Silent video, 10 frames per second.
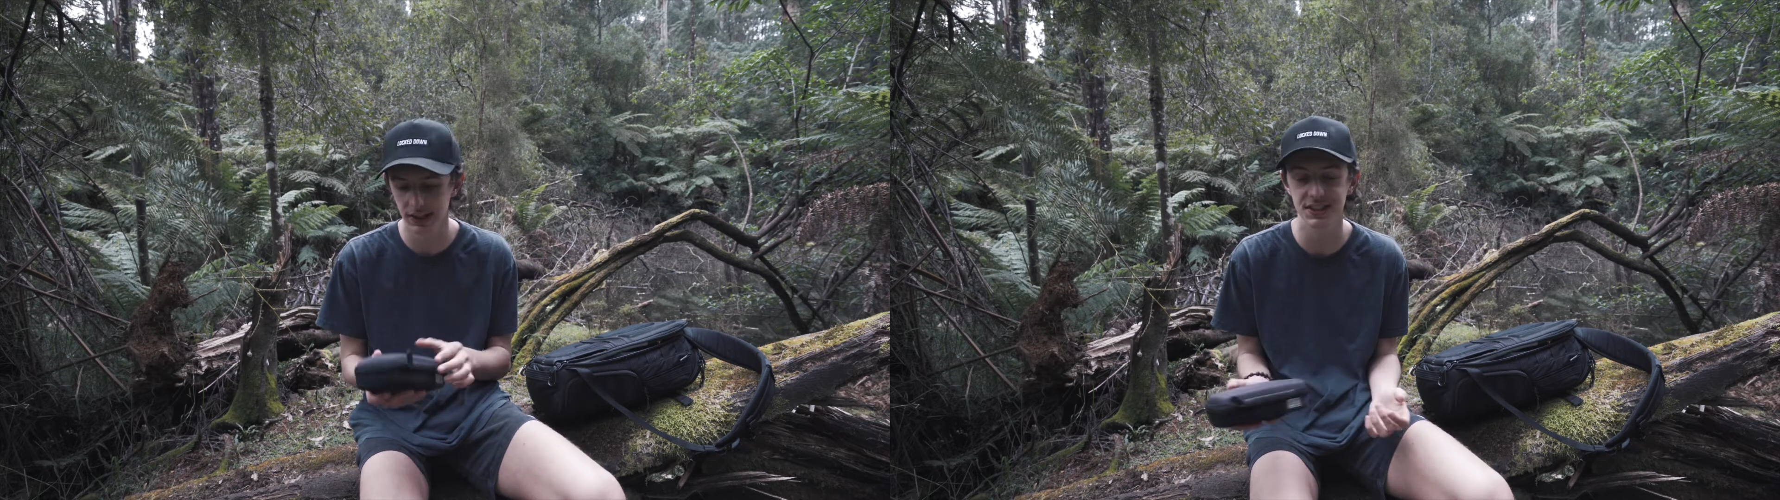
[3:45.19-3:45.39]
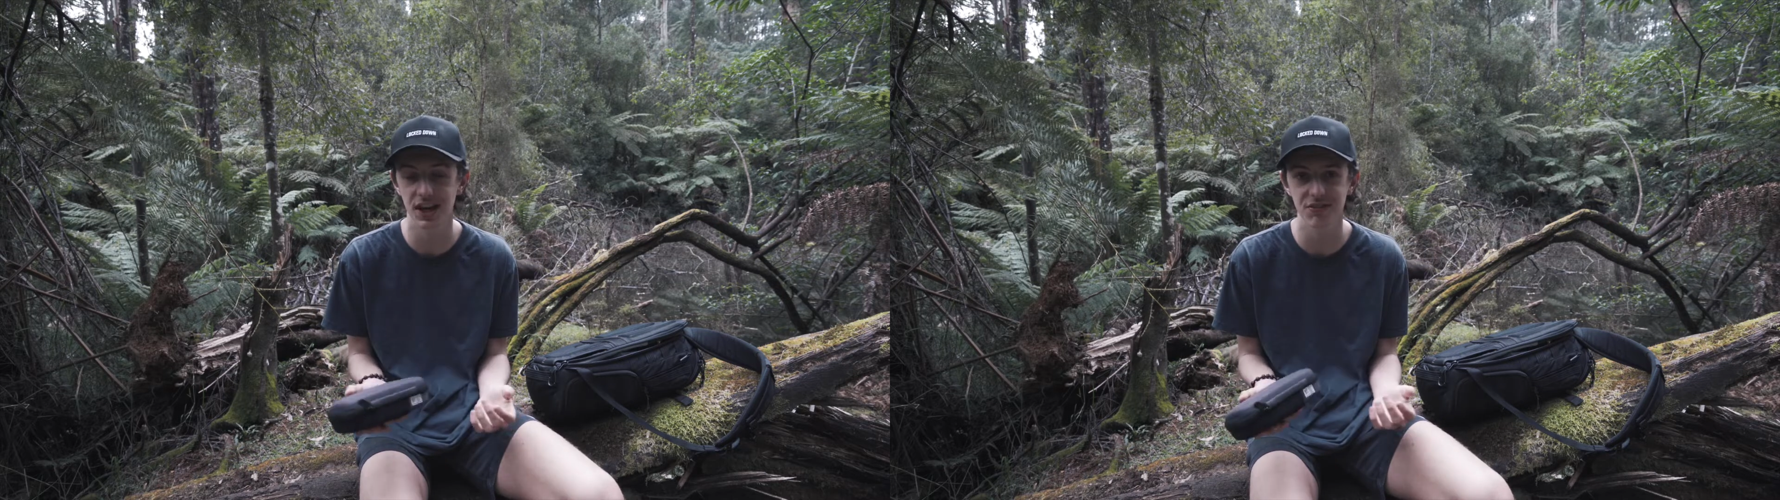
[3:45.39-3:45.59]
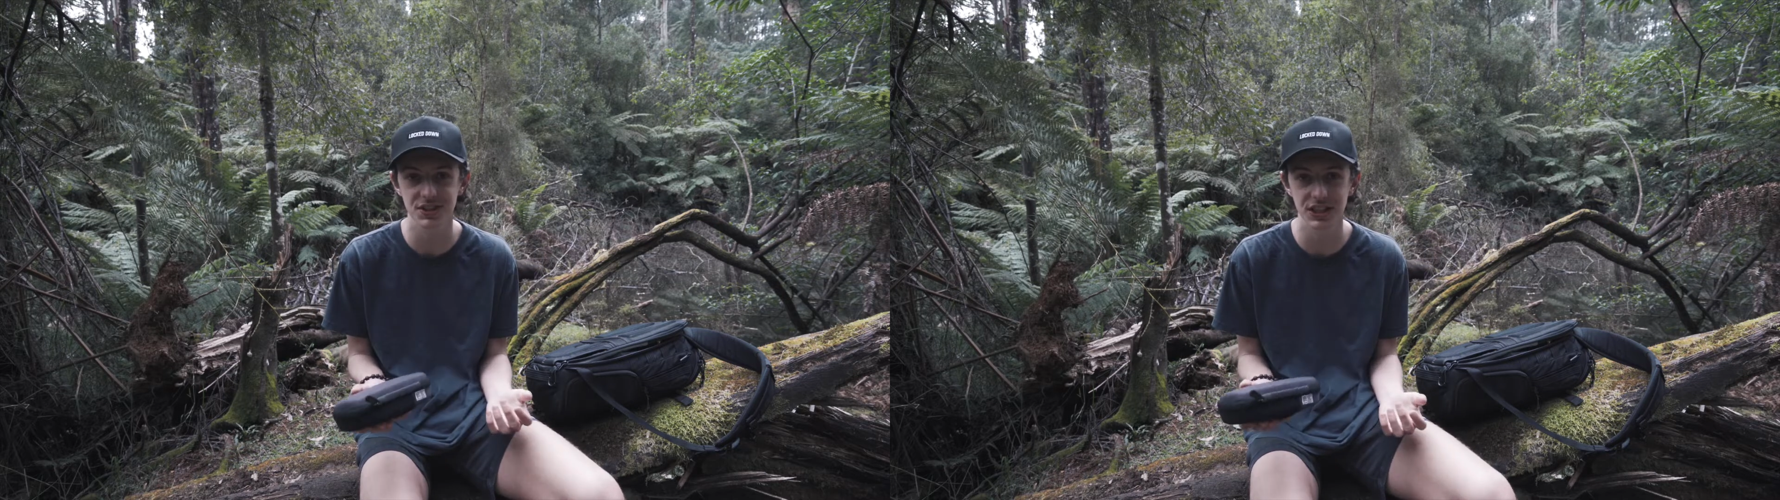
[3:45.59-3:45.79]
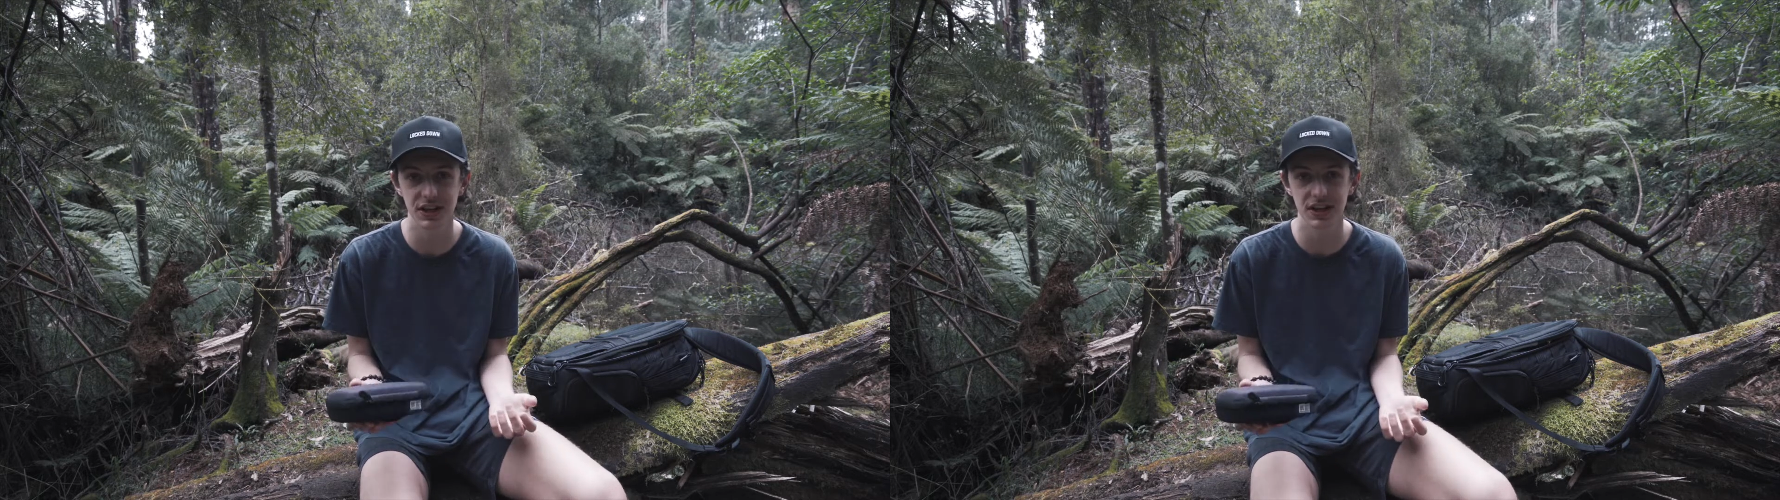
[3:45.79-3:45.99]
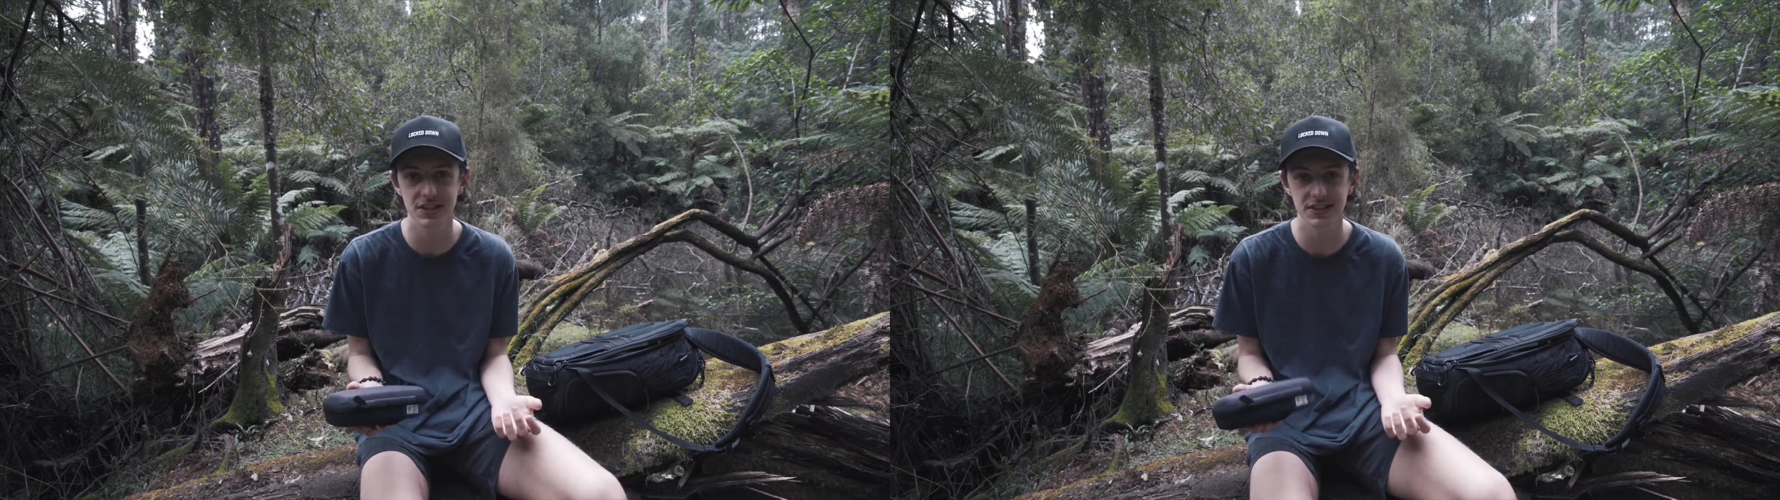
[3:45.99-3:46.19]
It's half the
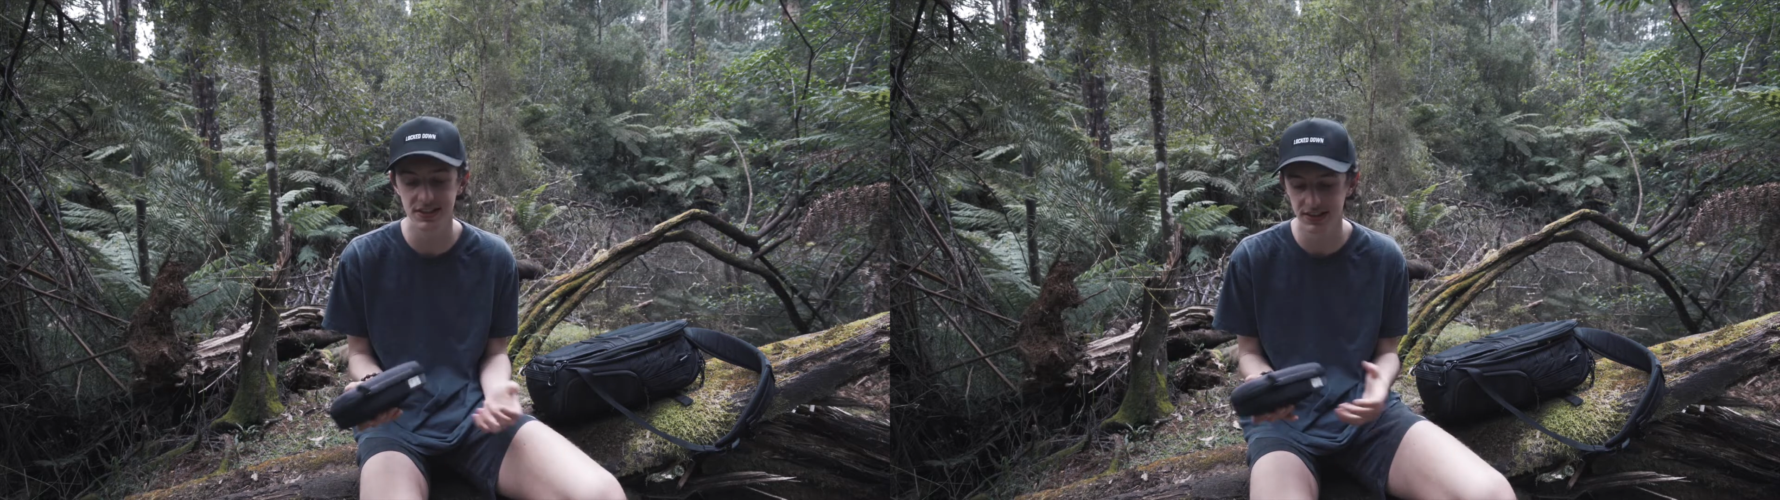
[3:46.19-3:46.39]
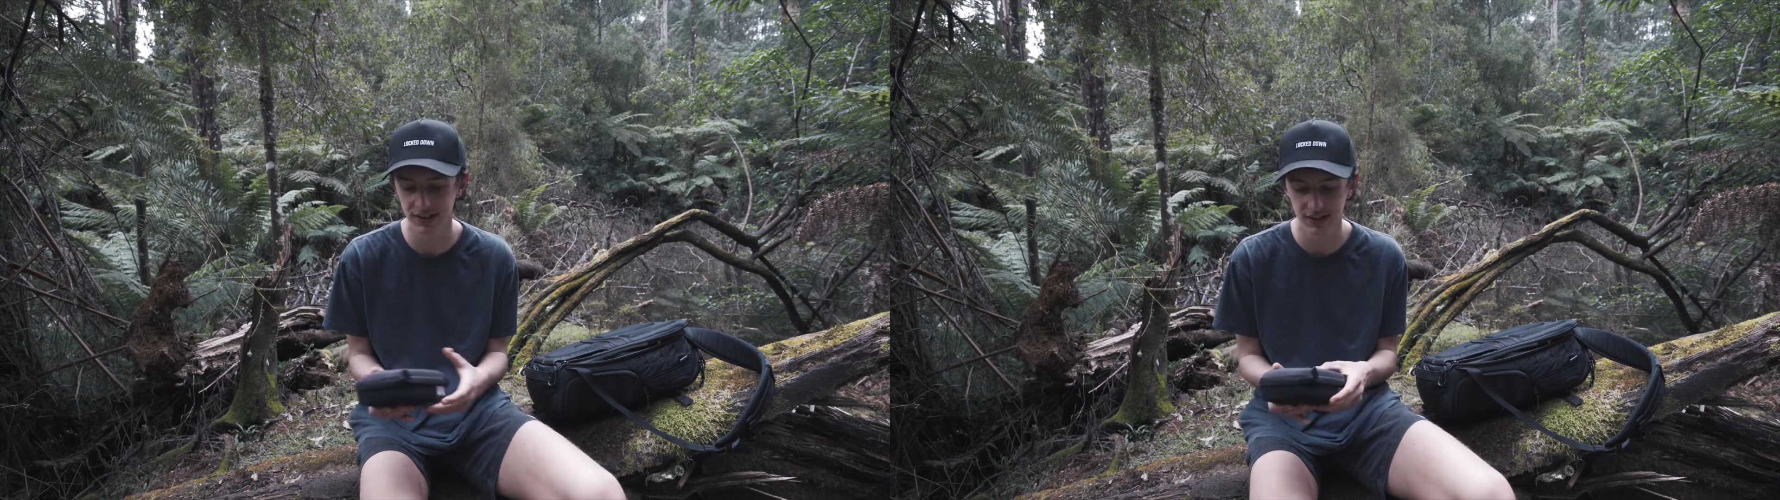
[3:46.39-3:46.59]
size,